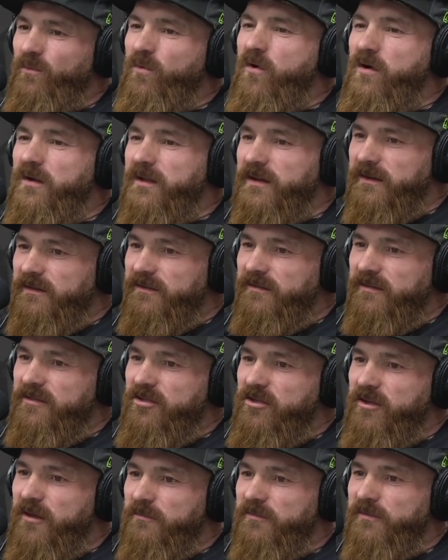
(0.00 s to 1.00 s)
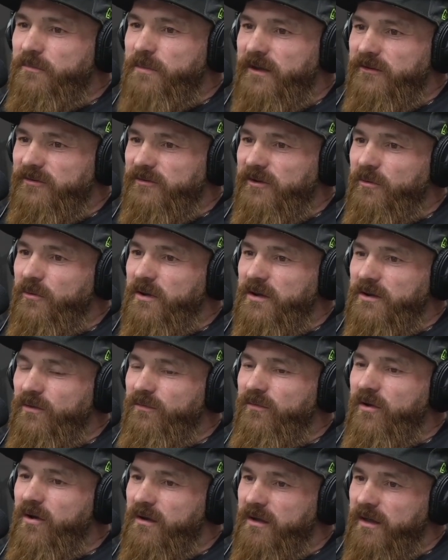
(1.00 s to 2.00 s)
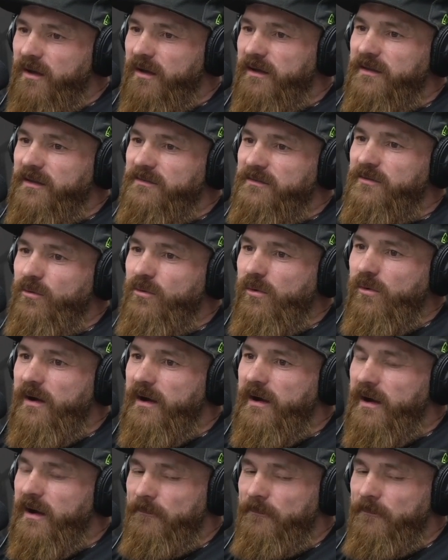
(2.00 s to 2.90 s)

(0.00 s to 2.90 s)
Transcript: walking into the gym, especially when you've got guys who are,